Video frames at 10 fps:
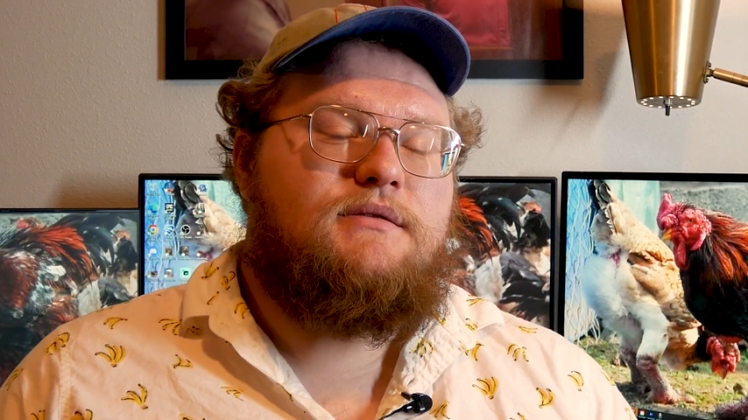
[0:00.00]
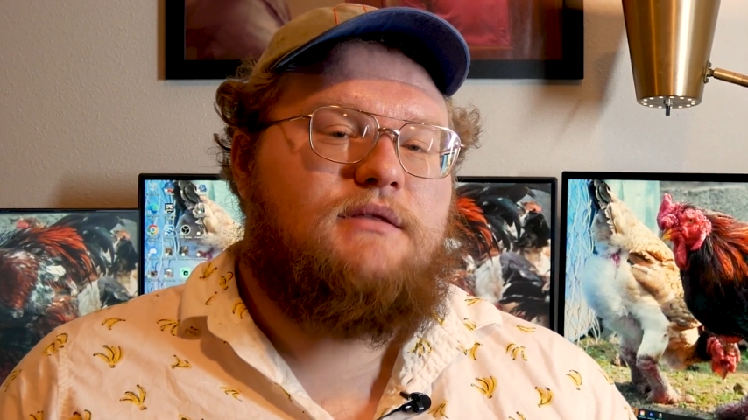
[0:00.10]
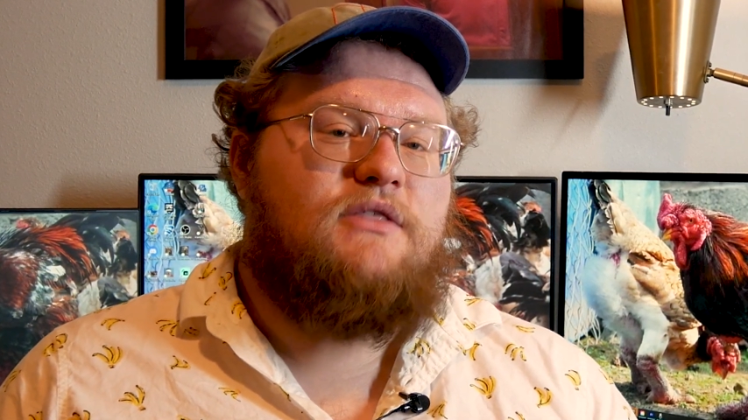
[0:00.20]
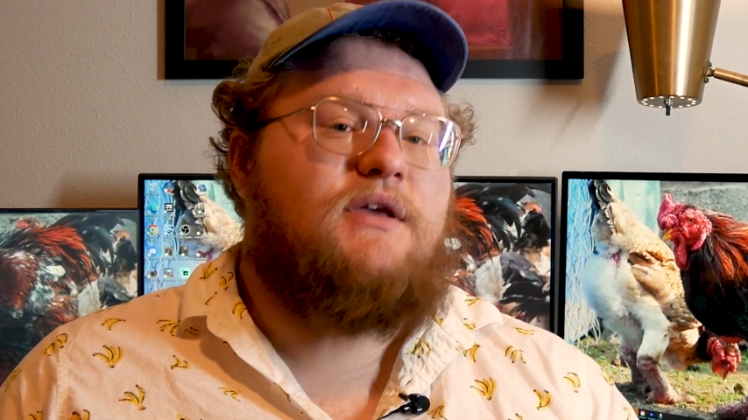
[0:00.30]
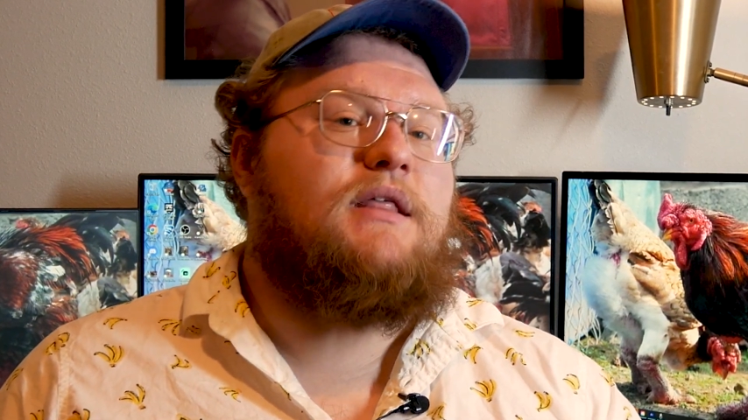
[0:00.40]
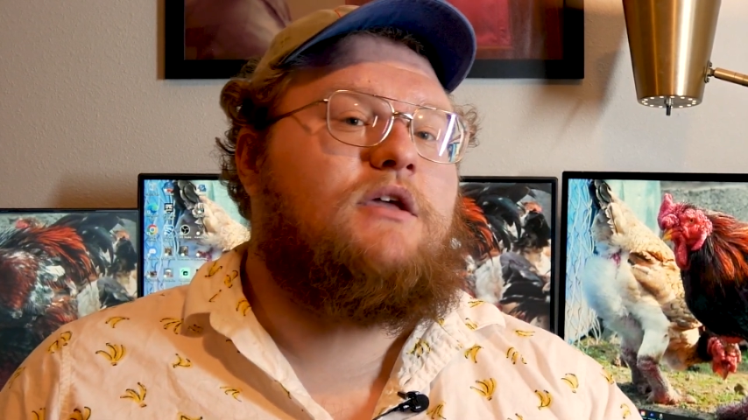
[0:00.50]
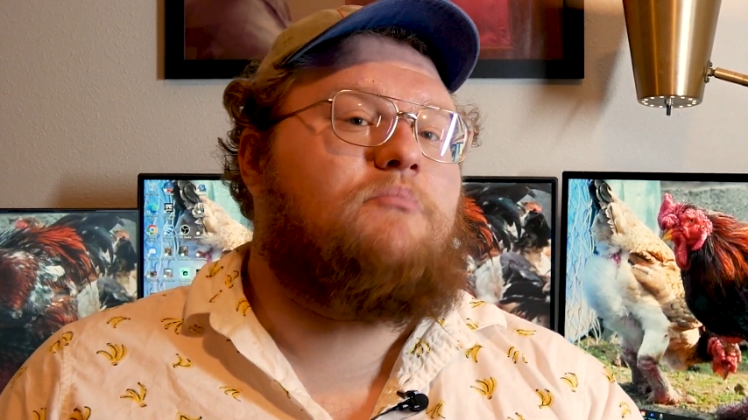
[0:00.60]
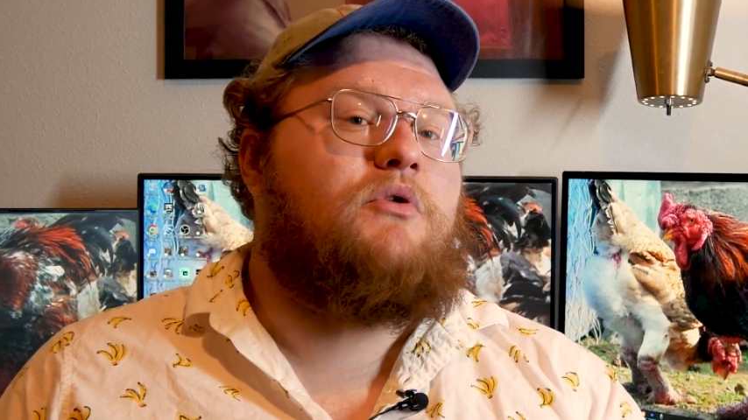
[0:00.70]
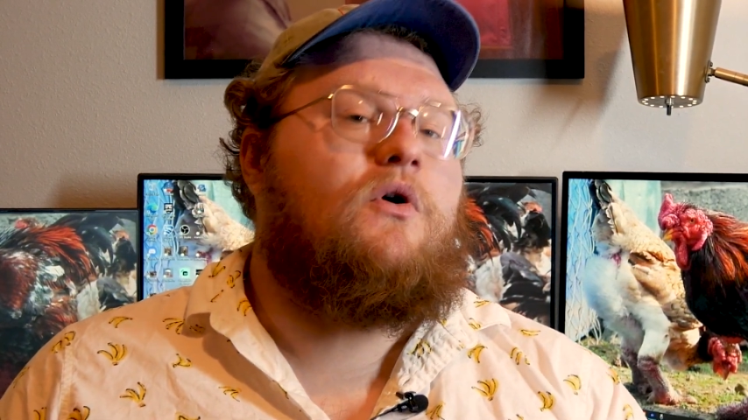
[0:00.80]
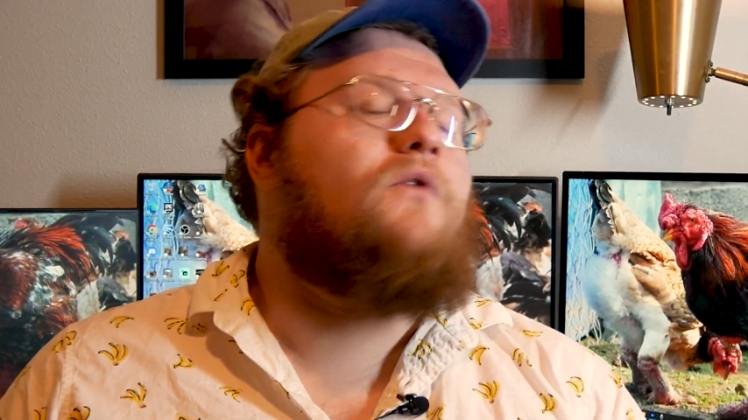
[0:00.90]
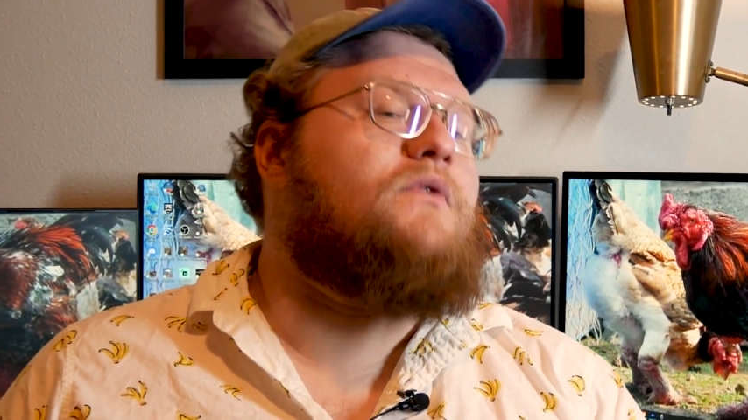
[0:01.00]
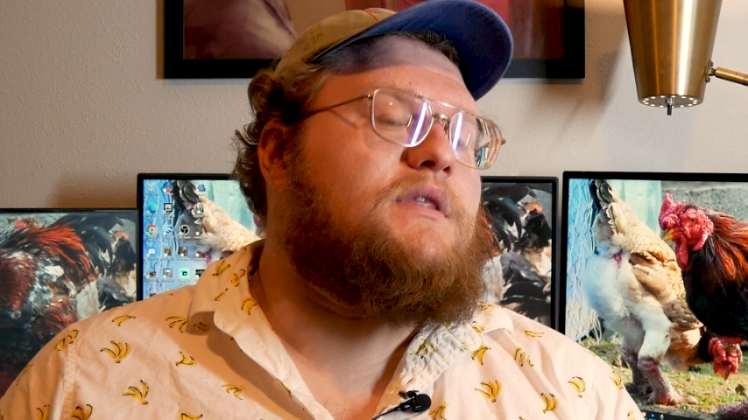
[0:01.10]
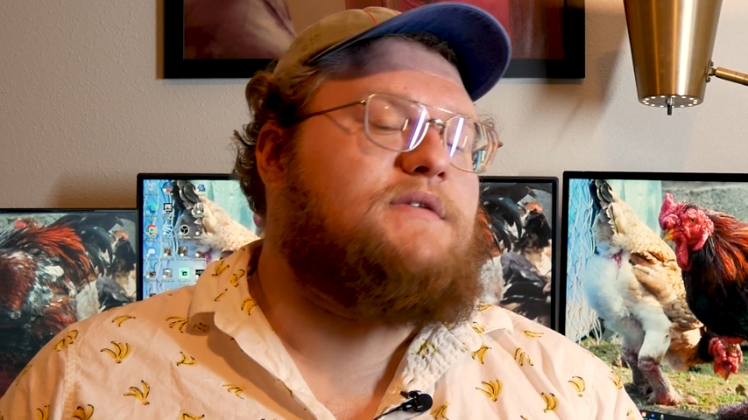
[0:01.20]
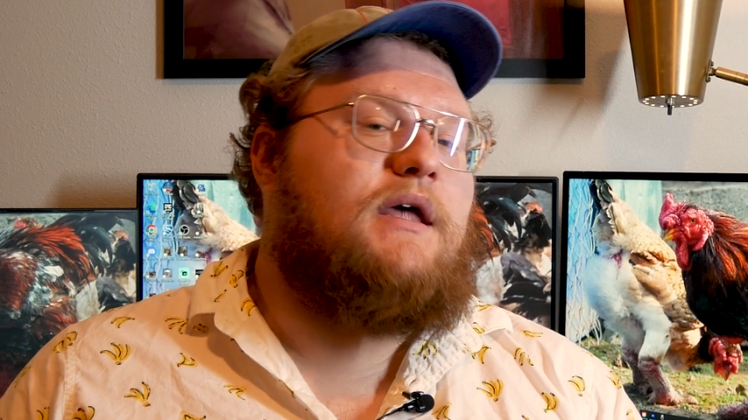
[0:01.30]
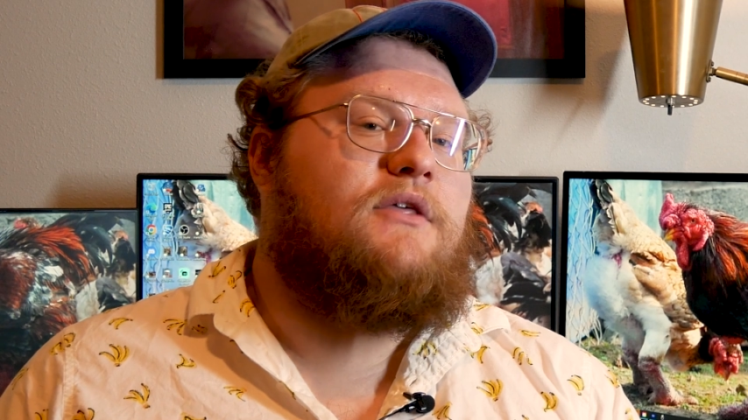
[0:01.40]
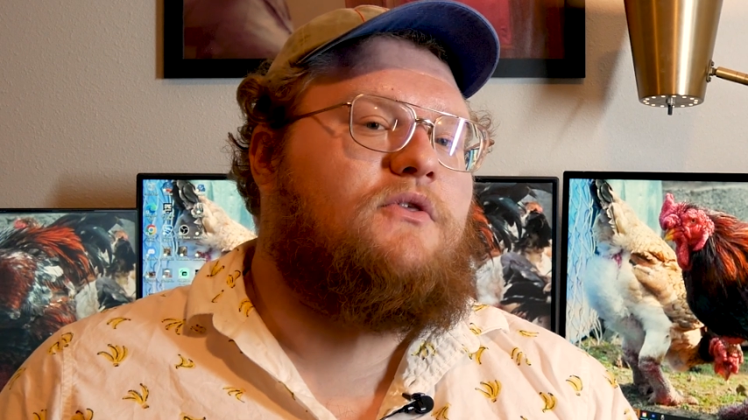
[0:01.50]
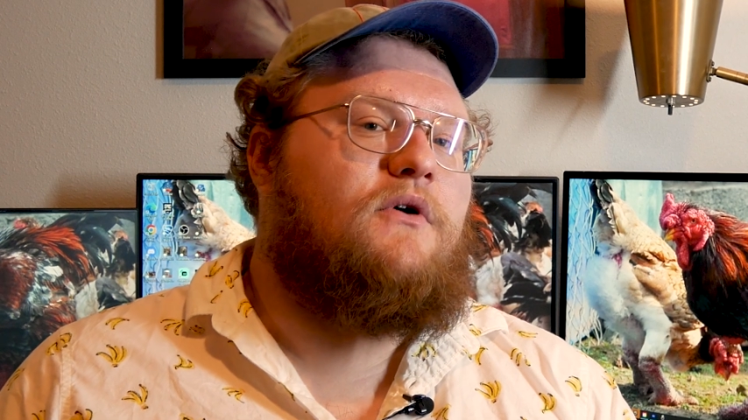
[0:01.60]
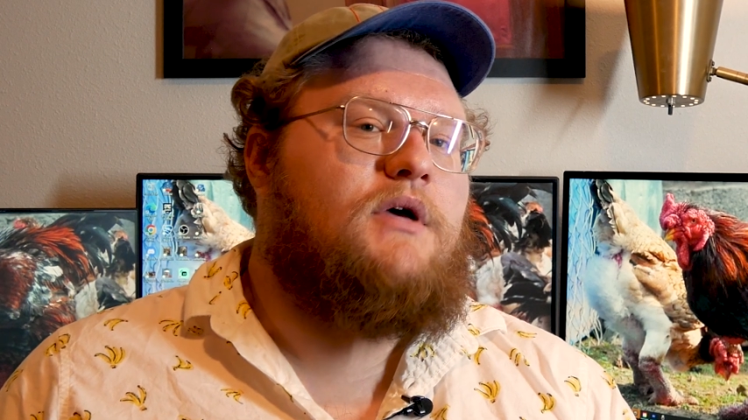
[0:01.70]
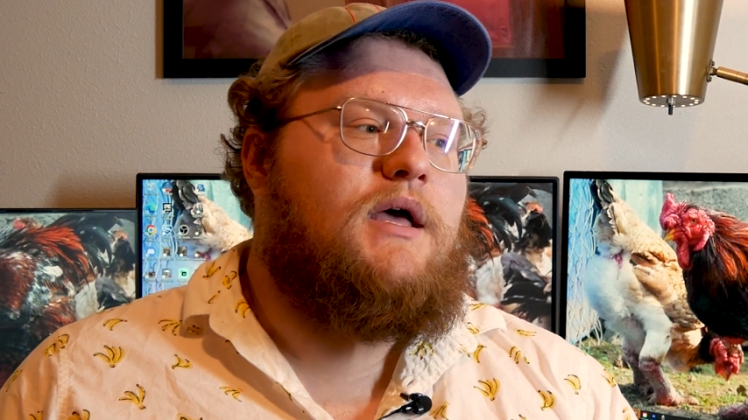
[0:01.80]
the thing that you put over the zenithal,